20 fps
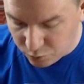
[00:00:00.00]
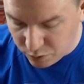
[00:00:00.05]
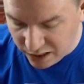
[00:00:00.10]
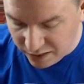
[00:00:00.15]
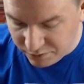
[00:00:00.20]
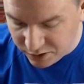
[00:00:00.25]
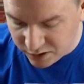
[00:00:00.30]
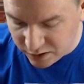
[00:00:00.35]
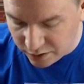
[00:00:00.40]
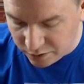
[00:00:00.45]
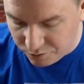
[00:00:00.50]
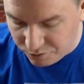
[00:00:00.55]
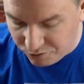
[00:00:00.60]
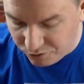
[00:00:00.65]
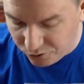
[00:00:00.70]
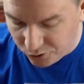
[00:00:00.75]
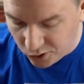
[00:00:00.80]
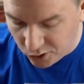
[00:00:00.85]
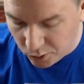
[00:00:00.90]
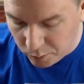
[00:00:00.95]
We haven't done a
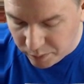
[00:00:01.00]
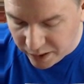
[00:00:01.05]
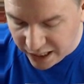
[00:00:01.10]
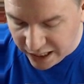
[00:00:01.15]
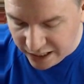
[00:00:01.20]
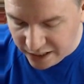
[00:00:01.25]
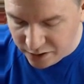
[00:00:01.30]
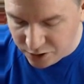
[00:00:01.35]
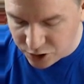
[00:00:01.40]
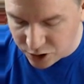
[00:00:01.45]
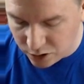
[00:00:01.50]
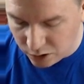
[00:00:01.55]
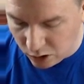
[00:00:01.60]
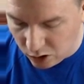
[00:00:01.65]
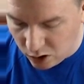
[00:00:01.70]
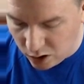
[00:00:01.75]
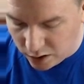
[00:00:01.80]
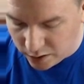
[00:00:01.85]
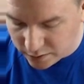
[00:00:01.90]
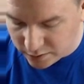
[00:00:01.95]
full page in a
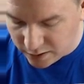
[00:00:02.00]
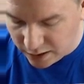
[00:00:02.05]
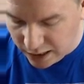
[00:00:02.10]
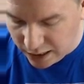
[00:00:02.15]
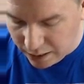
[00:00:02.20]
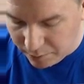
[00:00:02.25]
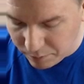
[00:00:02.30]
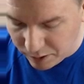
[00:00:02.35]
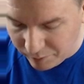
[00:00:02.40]
long time.